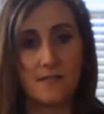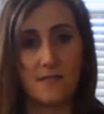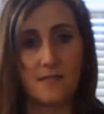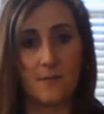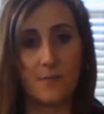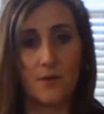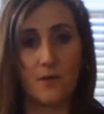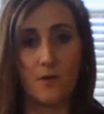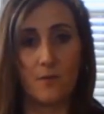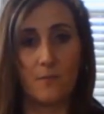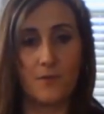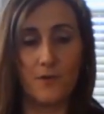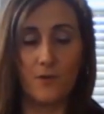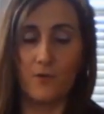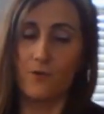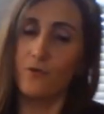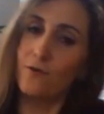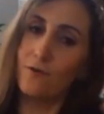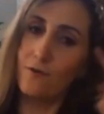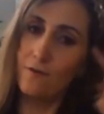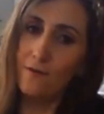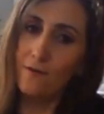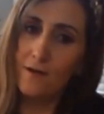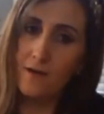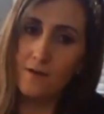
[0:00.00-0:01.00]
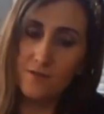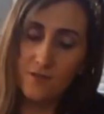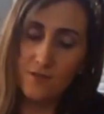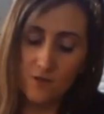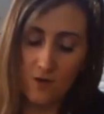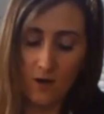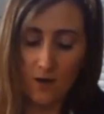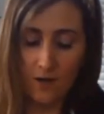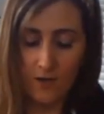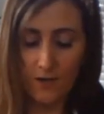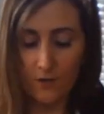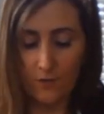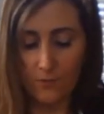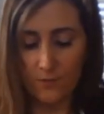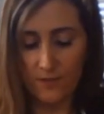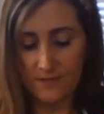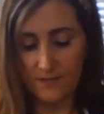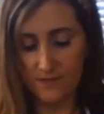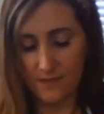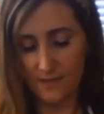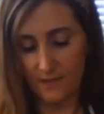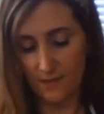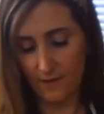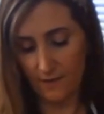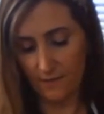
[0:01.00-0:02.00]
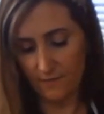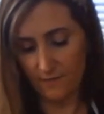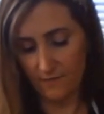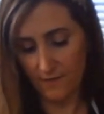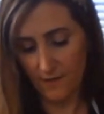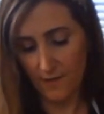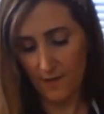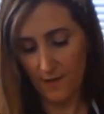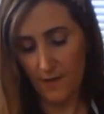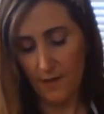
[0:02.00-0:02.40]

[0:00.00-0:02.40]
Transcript: the typical bugle song you always think of.